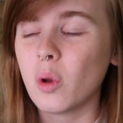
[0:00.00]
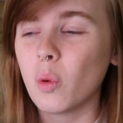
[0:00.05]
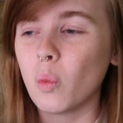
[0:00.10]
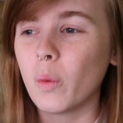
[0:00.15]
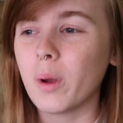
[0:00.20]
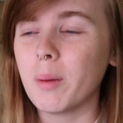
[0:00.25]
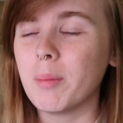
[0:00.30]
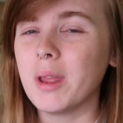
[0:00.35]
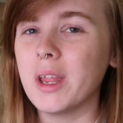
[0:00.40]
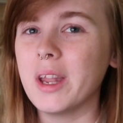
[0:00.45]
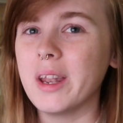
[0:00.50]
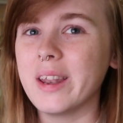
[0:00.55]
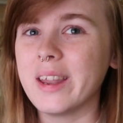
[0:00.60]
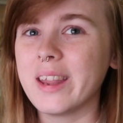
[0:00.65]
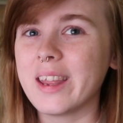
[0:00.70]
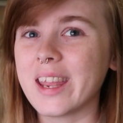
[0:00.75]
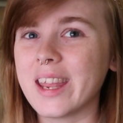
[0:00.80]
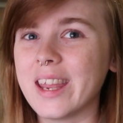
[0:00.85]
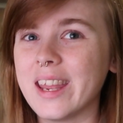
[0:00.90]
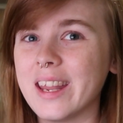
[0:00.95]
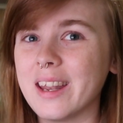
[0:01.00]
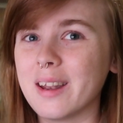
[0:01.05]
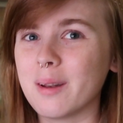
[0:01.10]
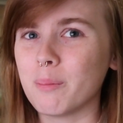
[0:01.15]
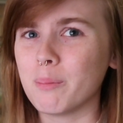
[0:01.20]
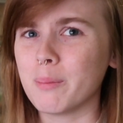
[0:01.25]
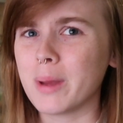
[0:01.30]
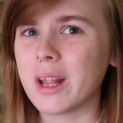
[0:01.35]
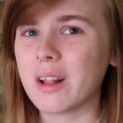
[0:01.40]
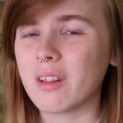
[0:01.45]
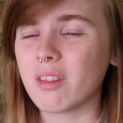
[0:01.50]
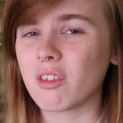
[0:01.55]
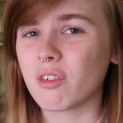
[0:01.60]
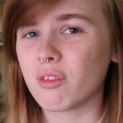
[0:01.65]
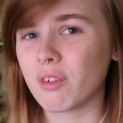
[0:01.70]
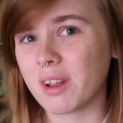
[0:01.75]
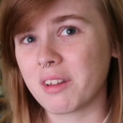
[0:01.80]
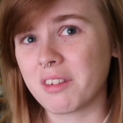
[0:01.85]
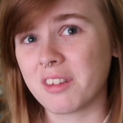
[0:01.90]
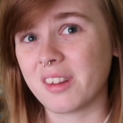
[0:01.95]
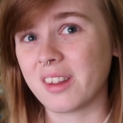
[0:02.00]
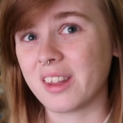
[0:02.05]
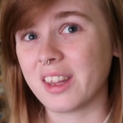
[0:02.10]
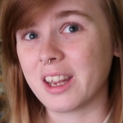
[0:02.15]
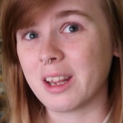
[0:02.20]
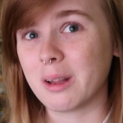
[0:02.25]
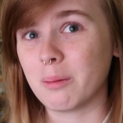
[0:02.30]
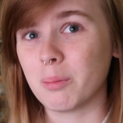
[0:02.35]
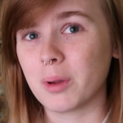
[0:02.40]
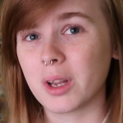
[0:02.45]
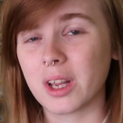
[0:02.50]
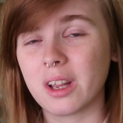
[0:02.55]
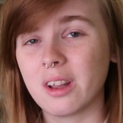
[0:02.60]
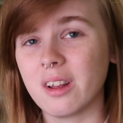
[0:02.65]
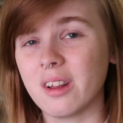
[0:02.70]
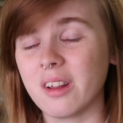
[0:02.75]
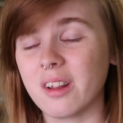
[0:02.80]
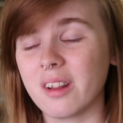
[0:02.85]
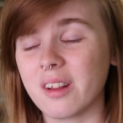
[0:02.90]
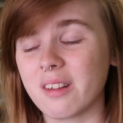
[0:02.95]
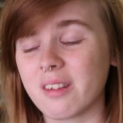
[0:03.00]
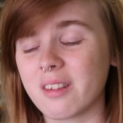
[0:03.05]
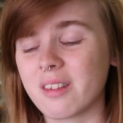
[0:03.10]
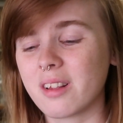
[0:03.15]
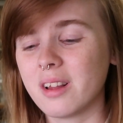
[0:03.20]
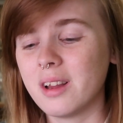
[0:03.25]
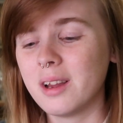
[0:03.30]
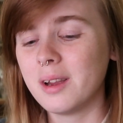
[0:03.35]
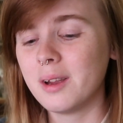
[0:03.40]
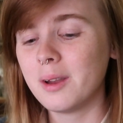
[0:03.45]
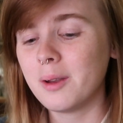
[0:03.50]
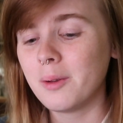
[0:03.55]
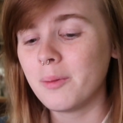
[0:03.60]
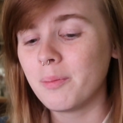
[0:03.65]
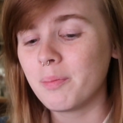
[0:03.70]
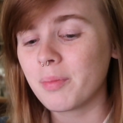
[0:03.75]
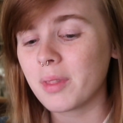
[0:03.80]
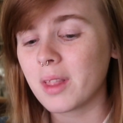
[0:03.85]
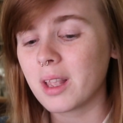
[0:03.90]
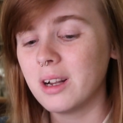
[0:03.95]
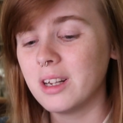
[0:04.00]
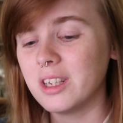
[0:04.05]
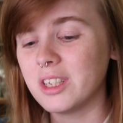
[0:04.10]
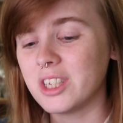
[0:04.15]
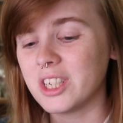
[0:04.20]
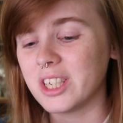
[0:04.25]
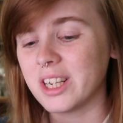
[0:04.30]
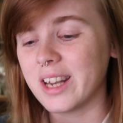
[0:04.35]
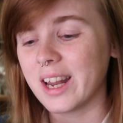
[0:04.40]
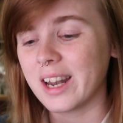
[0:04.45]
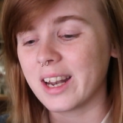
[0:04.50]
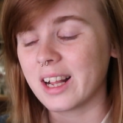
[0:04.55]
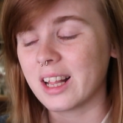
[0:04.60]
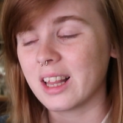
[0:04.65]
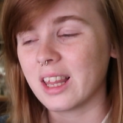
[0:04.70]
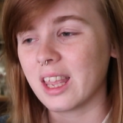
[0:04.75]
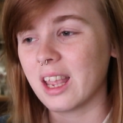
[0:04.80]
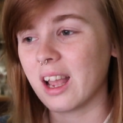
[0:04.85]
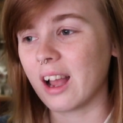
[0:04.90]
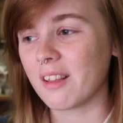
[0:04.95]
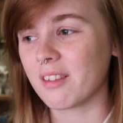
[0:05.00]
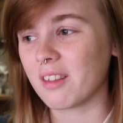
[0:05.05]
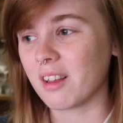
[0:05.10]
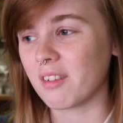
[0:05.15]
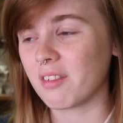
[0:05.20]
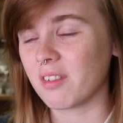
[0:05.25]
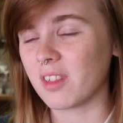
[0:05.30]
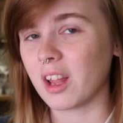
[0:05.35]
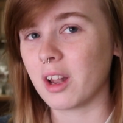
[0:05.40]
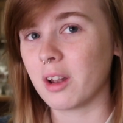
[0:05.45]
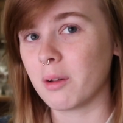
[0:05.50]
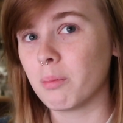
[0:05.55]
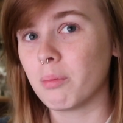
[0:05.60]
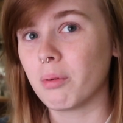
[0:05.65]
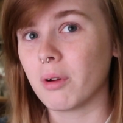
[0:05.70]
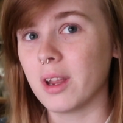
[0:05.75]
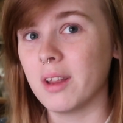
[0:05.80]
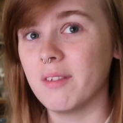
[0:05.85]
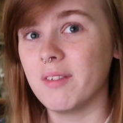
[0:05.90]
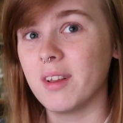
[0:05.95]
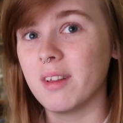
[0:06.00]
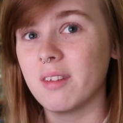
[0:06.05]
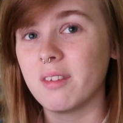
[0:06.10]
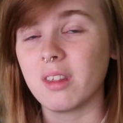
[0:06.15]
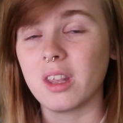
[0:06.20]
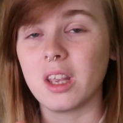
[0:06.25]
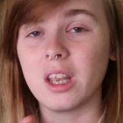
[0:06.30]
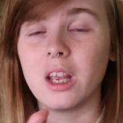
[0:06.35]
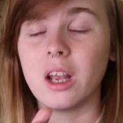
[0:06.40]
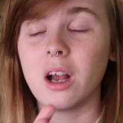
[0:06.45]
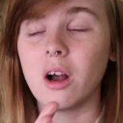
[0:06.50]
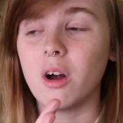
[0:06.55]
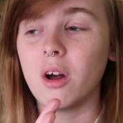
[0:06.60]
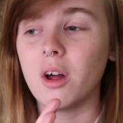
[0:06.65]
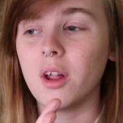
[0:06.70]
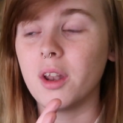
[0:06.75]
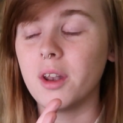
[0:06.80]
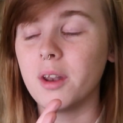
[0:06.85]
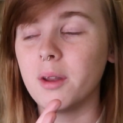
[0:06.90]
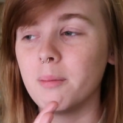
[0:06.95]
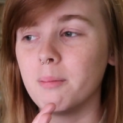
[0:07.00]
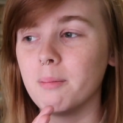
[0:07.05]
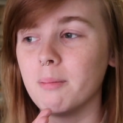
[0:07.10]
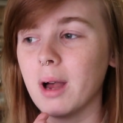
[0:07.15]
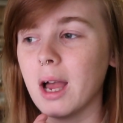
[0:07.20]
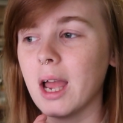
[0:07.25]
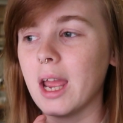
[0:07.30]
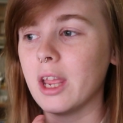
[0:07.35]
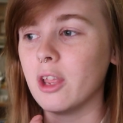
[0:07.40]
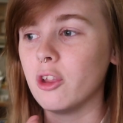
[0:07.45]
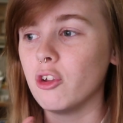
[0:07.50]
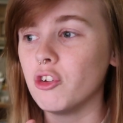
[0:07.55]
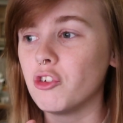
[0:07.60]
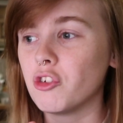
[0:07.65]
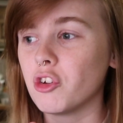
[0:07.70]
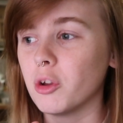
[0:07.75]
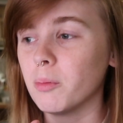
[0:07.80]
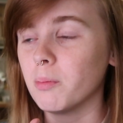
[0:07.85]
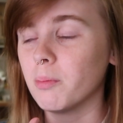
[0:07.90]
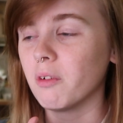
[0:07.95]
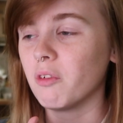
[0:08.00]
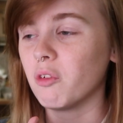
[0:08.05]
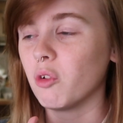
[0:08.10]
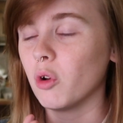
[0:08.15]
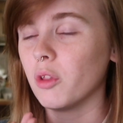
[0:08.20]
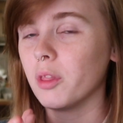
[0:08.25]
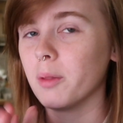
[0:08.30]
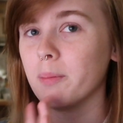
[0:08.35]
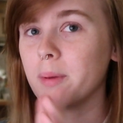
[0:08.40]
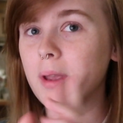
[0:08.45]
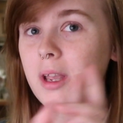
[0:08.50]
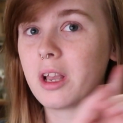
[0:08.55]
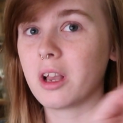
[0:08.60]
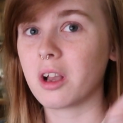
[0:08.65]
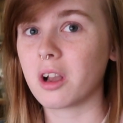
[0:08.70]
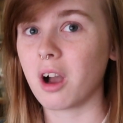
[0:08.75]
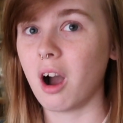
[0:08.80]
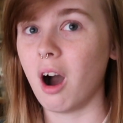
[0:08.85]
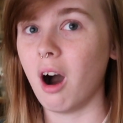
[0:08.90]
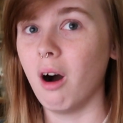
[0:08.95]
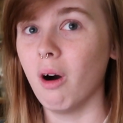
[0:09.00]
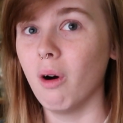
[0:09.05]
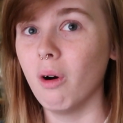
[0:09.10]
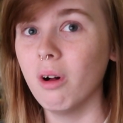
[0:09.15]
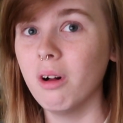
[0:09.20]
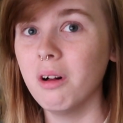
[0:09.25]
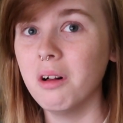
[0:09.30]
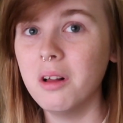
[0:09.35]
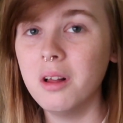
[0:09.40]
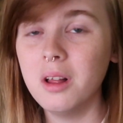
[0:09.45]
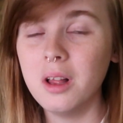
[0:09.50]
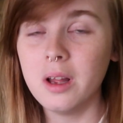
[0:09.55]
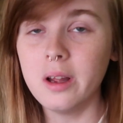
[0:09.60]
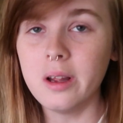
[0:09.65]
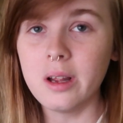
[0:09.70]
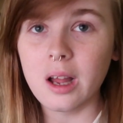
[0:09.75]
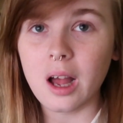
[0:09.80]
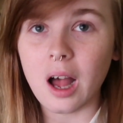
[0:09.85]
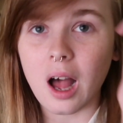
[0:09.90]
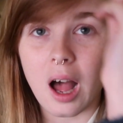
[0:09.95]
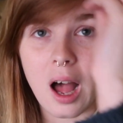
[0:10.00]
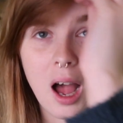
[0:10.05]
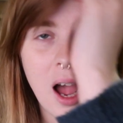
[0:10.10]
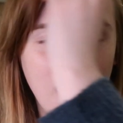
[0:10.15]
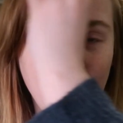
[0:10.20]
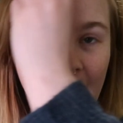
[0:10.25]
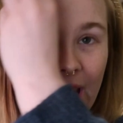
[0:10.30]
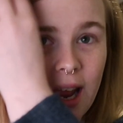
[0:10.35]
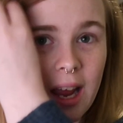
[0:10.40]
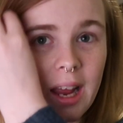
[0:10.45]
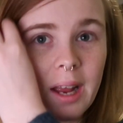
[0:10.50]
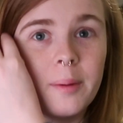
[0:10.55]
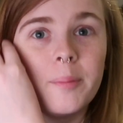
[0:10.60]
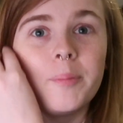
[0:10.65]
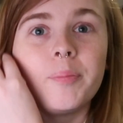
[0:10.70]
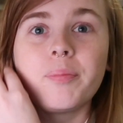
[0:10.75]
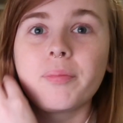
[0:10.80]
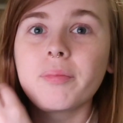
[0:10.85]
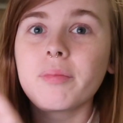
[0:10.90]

women in men's wrestling because genetically, as I said previously on my YouTube before the big cull, I